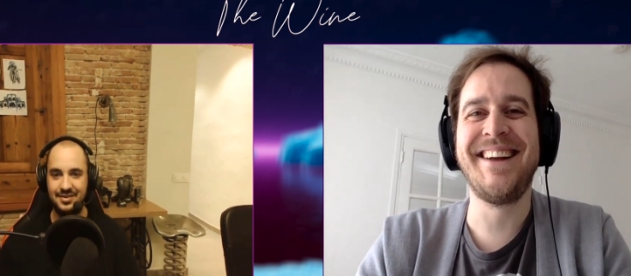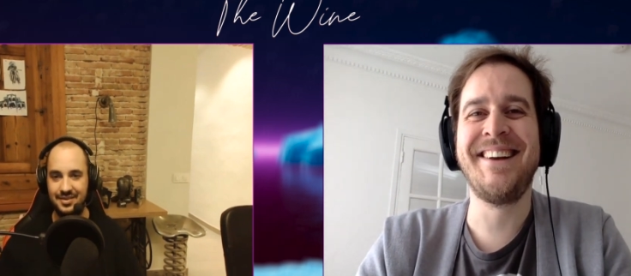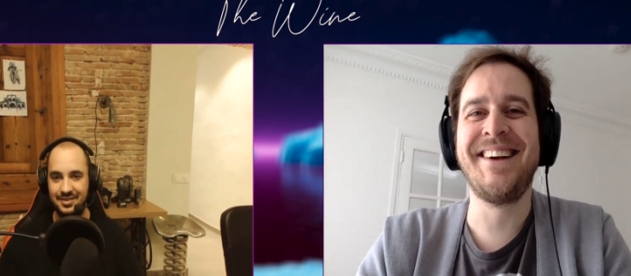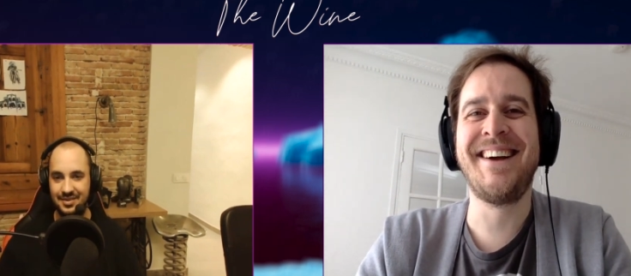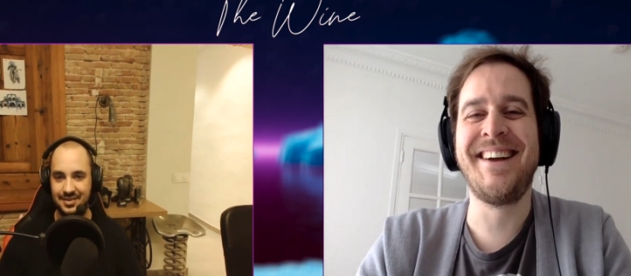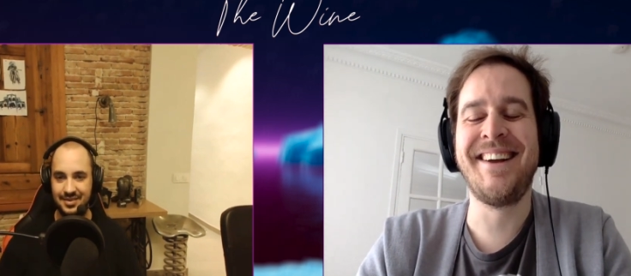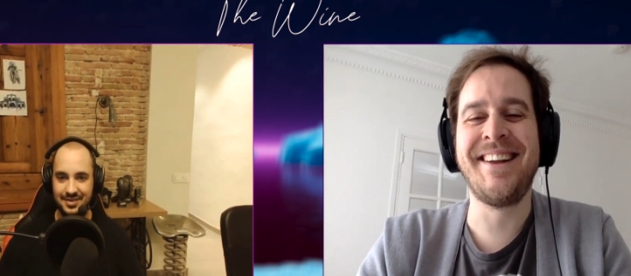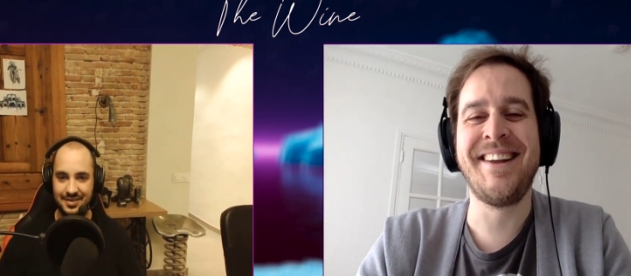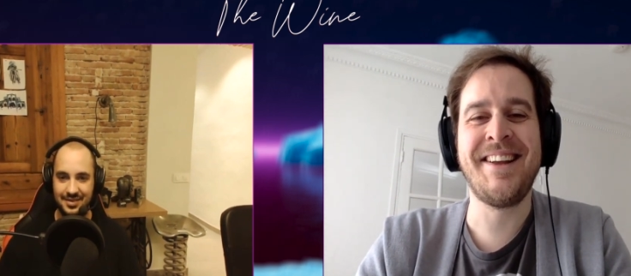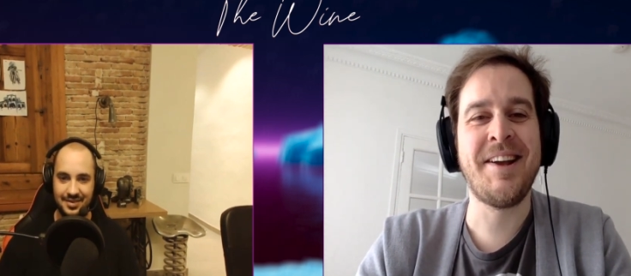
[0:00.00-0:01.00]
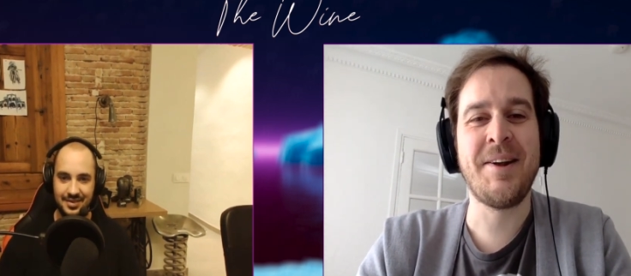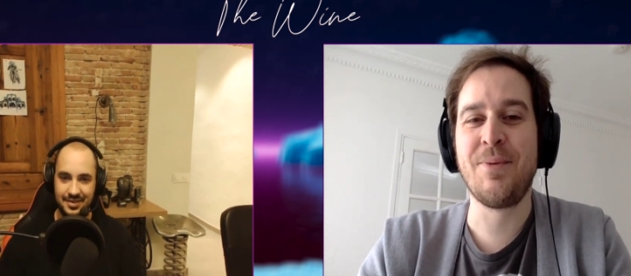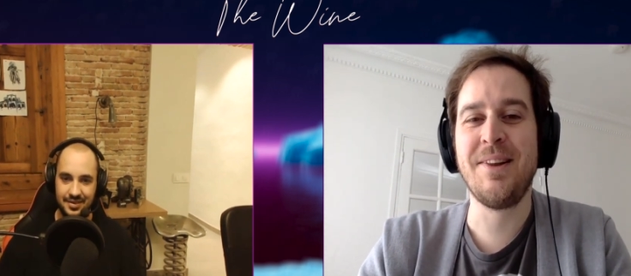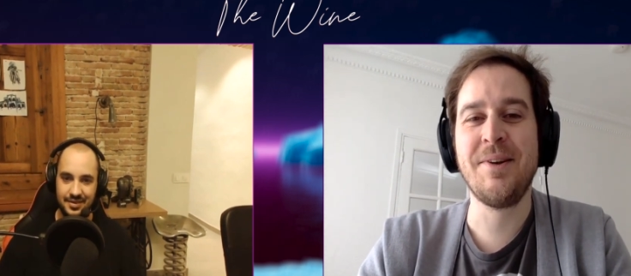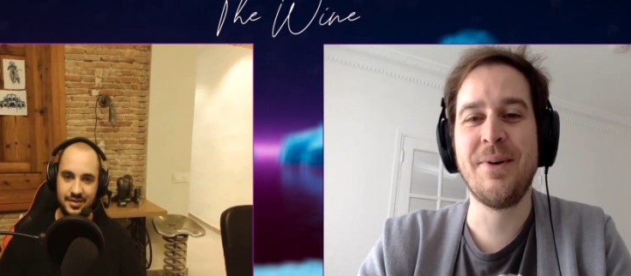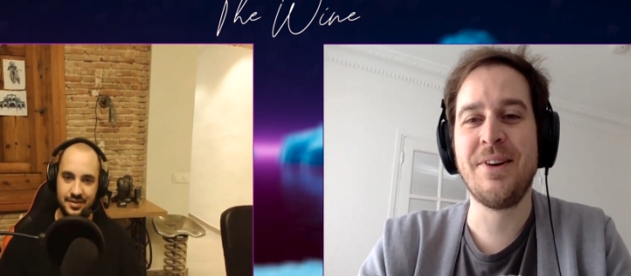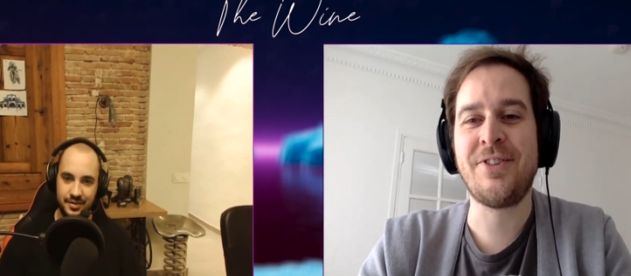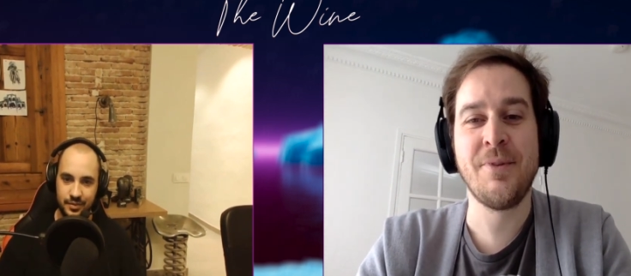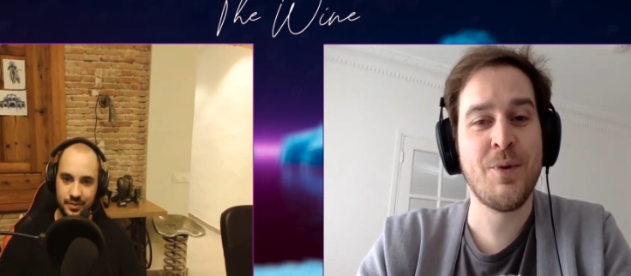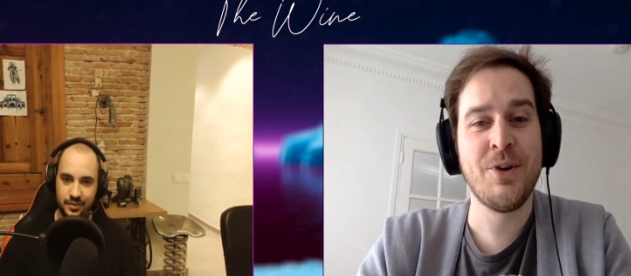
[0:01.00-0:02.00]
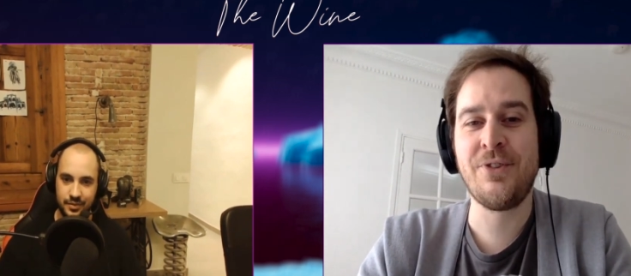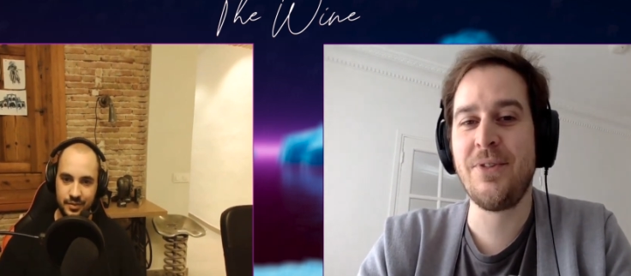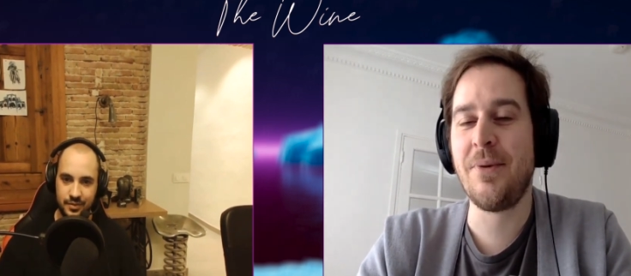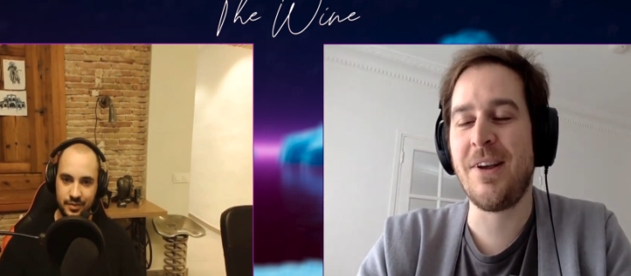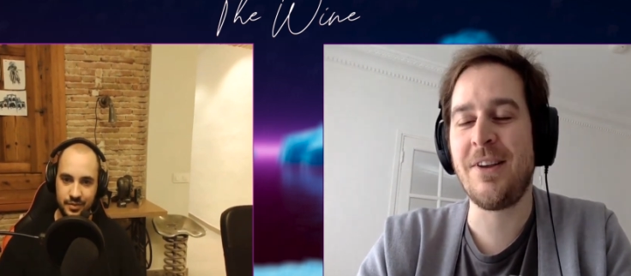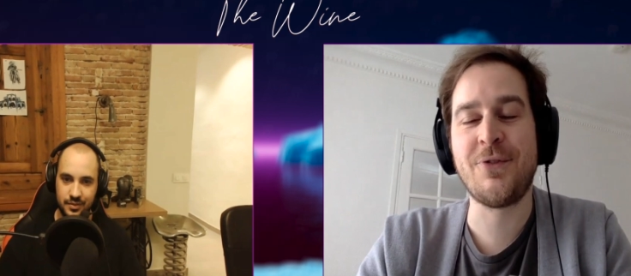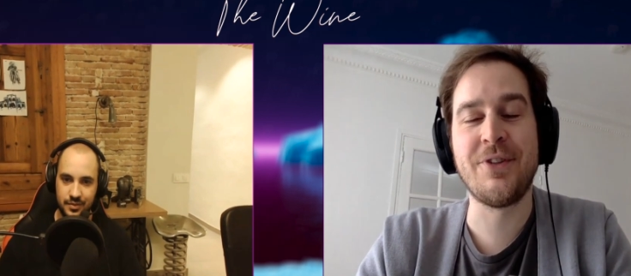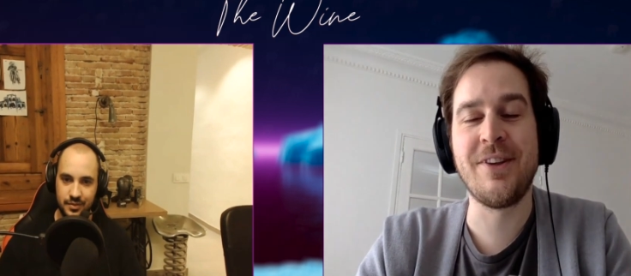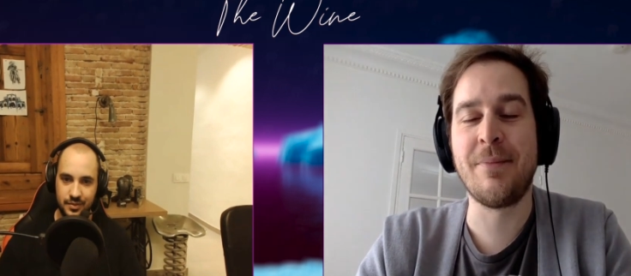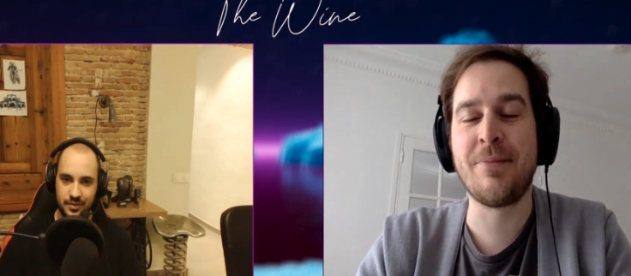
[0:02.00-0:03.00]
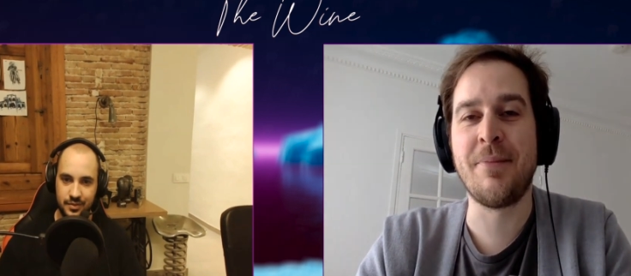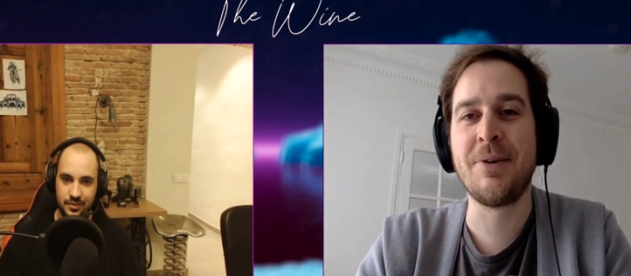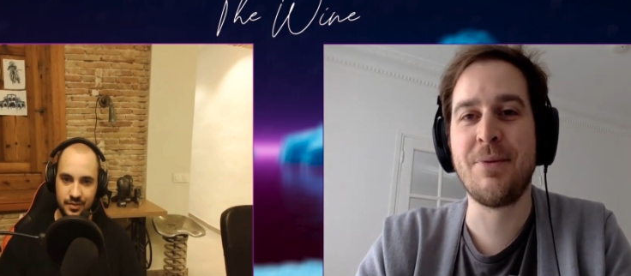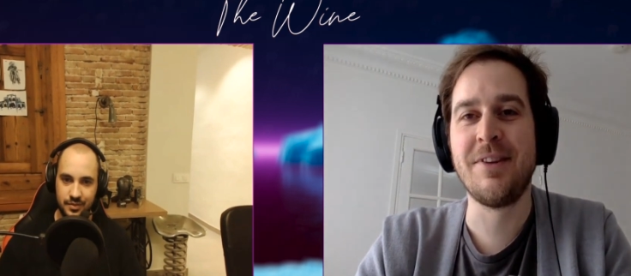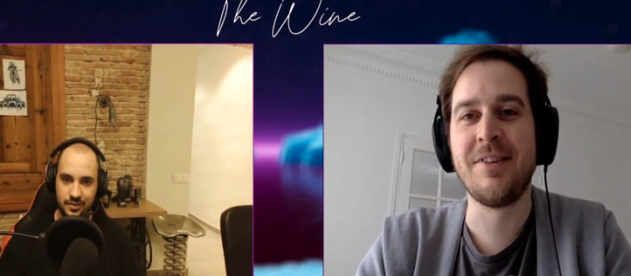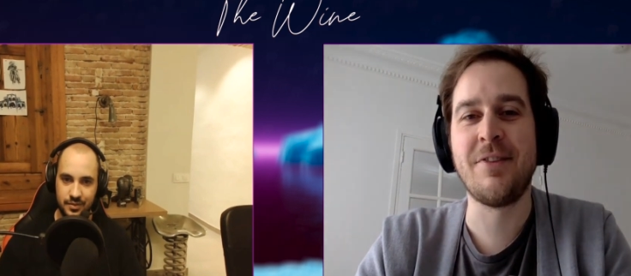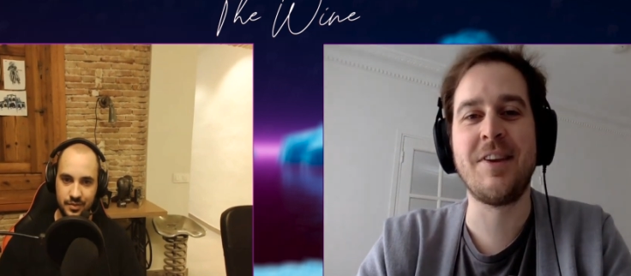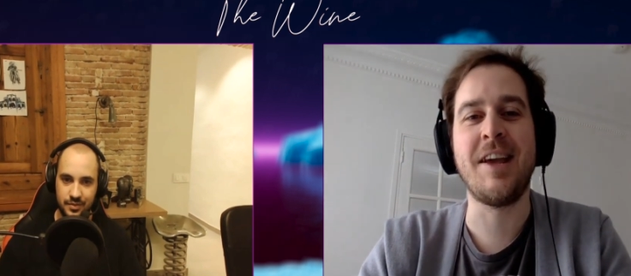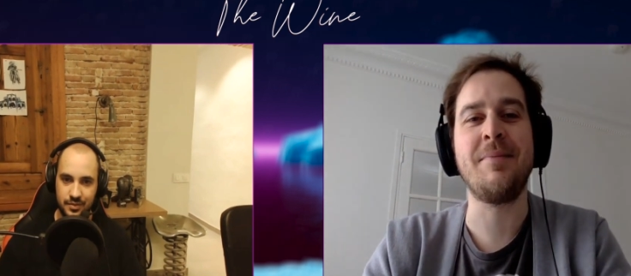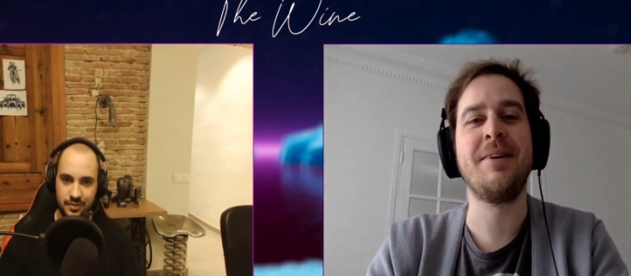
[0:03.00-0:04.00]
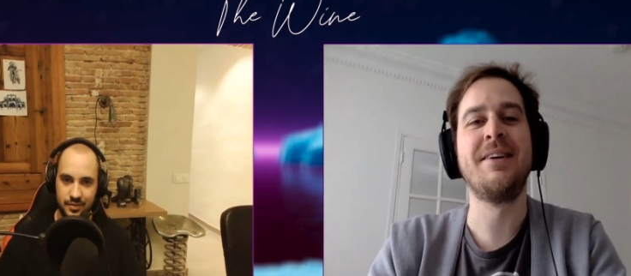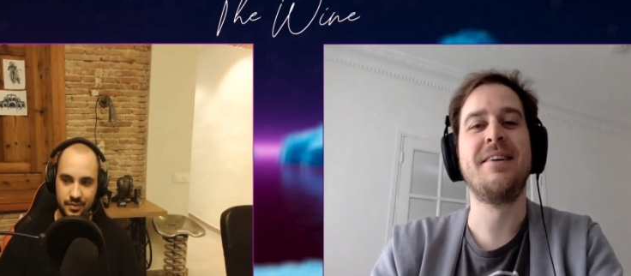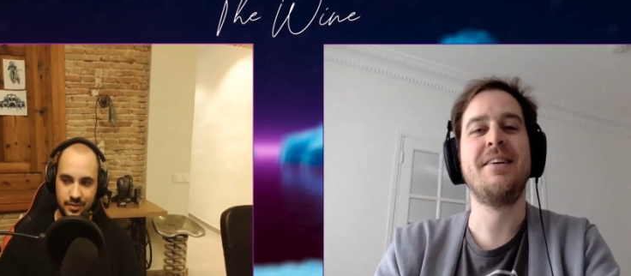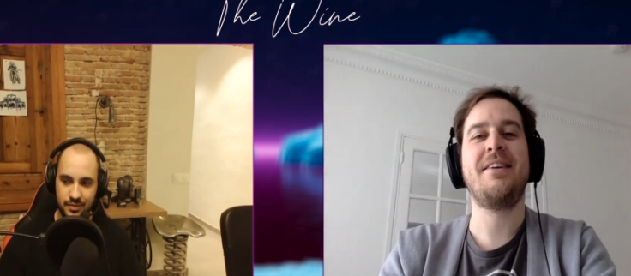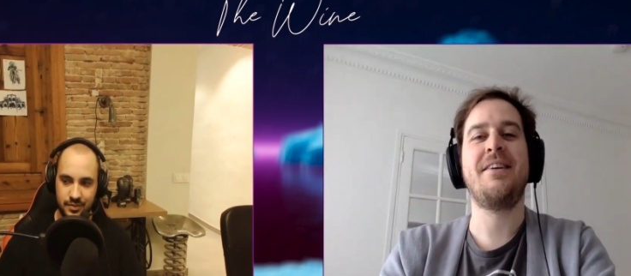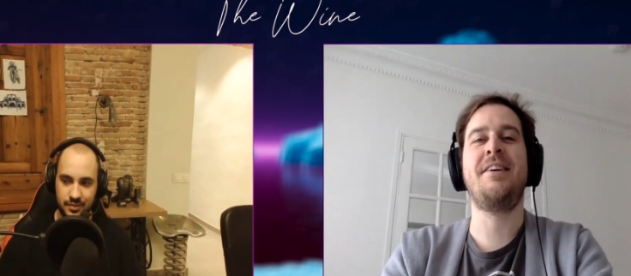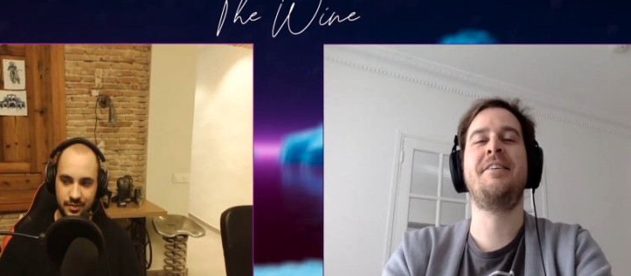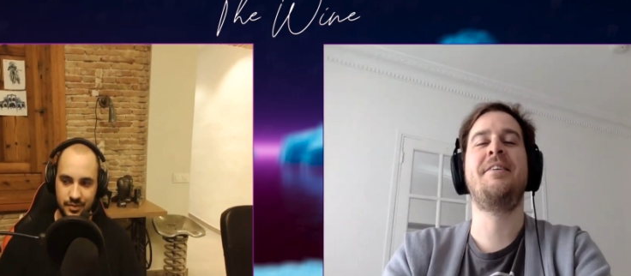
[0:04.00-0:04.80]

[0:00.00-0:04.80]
Speaker 1: and uh, and I really wish wish you the best for the upcoming release of the game. And